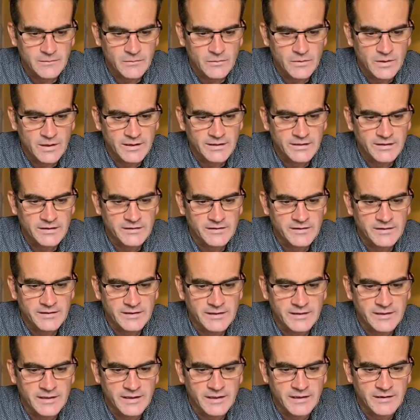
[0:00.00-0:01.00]
why does he
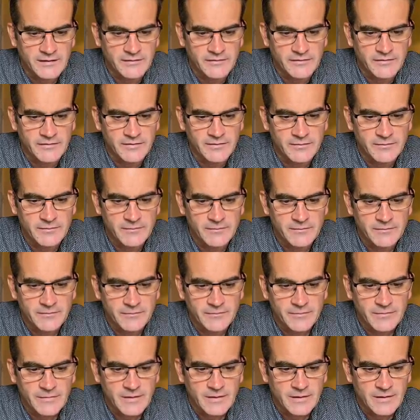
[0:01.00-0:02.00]
give
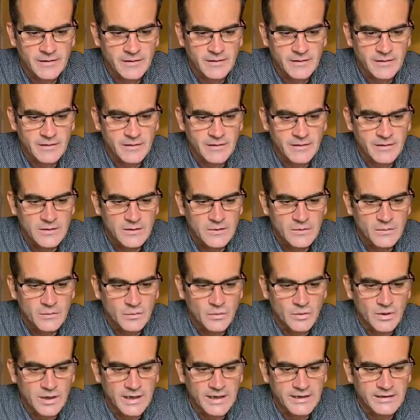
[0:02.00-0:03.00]

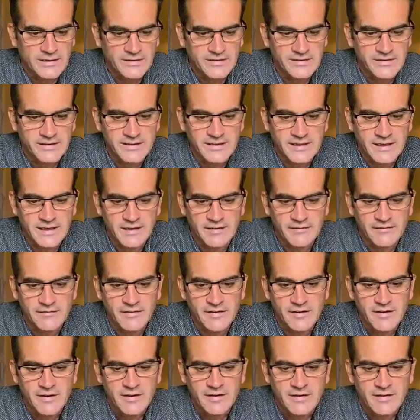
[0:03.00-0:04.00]
why does he
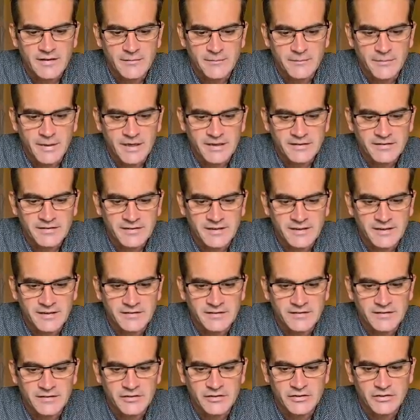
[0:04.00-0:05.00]
give the
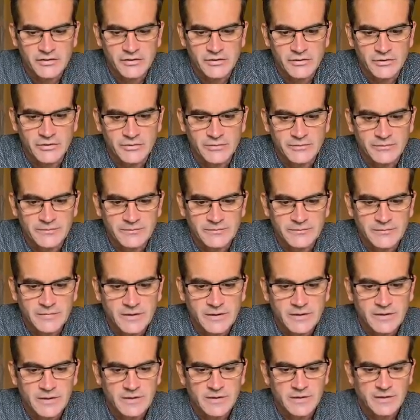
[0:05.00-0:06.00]
buskies to
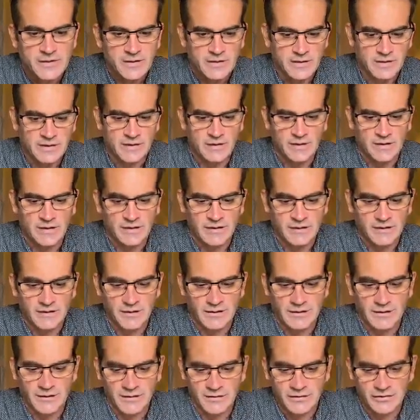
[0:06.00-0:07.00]
uh,
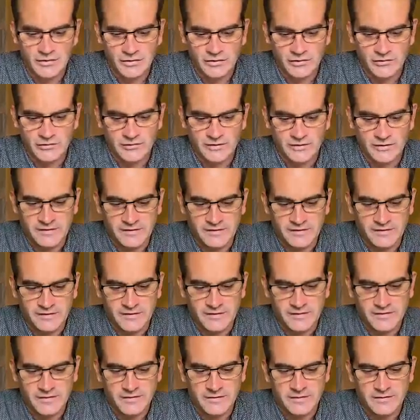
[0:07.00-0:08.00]
the
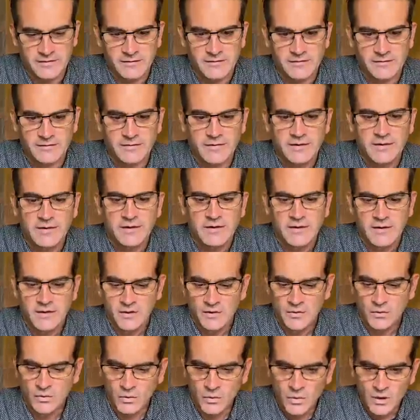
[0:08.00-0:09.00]
tourist
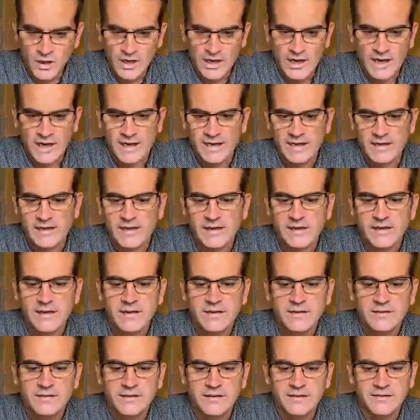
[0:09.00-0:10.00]
why
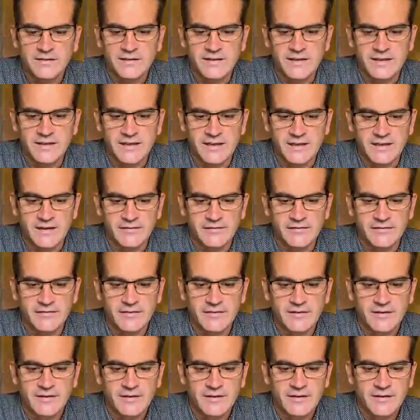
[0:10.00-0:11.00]
does he
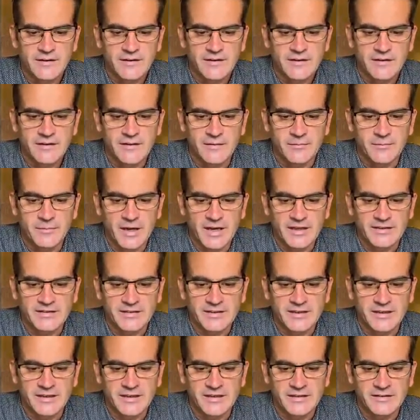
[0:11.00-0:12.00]
give the bus
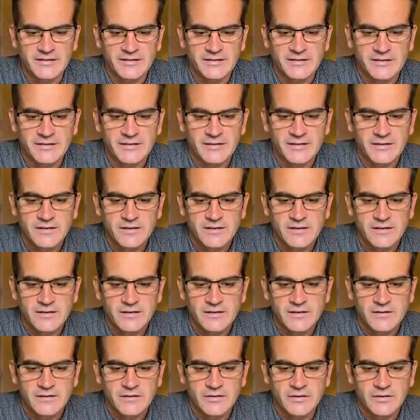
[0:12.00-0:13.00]
keys
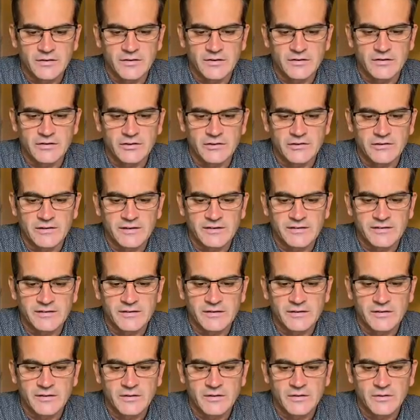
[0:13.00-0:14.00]
to the
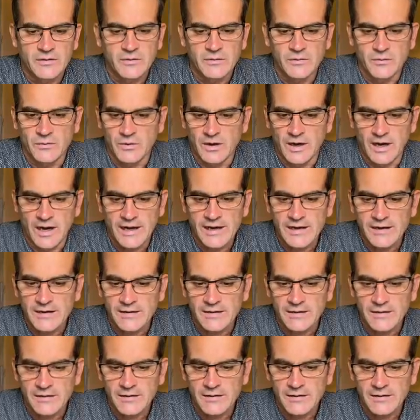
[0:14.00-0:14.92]
tourist? Why?